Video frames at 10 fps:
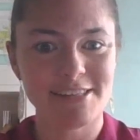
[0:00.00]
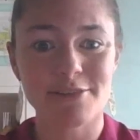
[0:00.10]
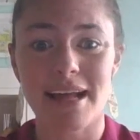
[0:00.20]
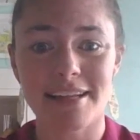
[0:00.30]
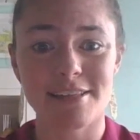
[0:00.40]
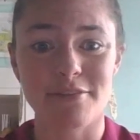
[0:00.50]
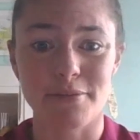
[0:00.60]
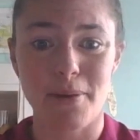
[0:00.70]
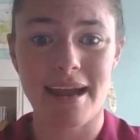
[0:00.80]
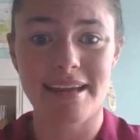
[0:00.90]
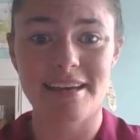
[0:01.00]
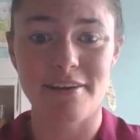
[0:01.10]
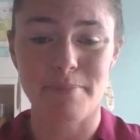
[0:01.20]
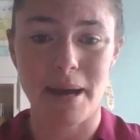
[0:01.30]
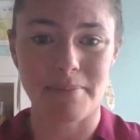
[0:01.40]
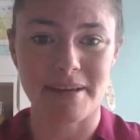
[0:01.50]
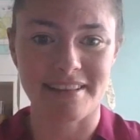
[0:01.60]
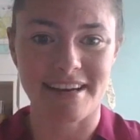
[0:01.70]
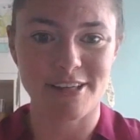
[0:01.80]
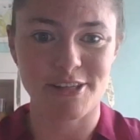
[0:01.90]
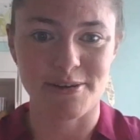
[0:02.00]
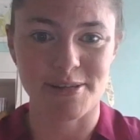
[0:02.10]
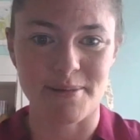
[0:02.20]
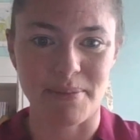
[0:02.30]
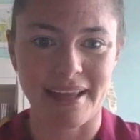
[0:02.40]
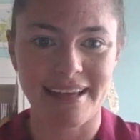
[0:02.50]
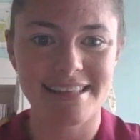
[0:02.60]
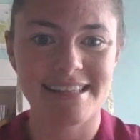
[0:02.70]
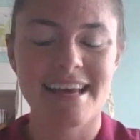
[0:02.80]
so that's the variety of pumpkin that I chose to plant,